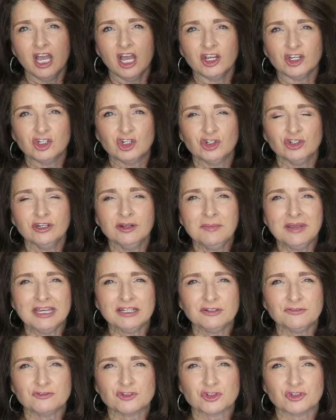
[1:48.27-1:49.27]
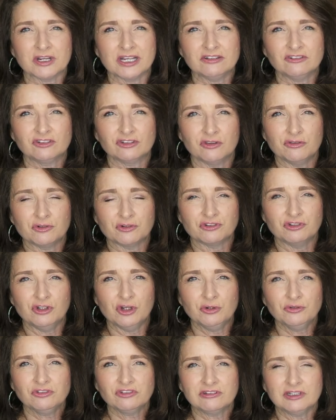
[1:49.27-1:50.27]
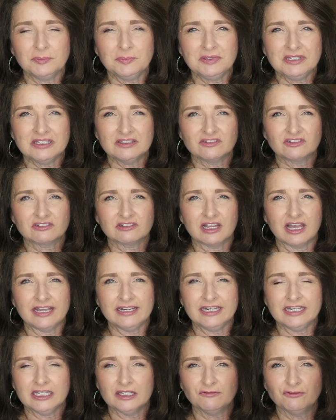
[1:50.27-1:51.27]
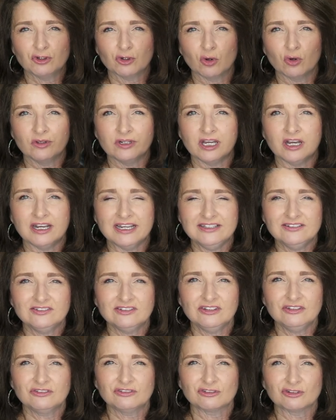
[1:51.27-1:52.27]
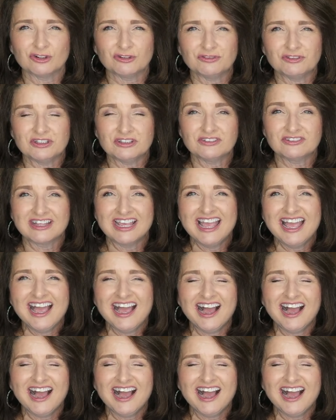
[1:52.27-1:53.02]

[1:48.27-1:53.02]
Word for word: a good Good amount of tread, so there's no slipping and sliding if you're on an icy surface.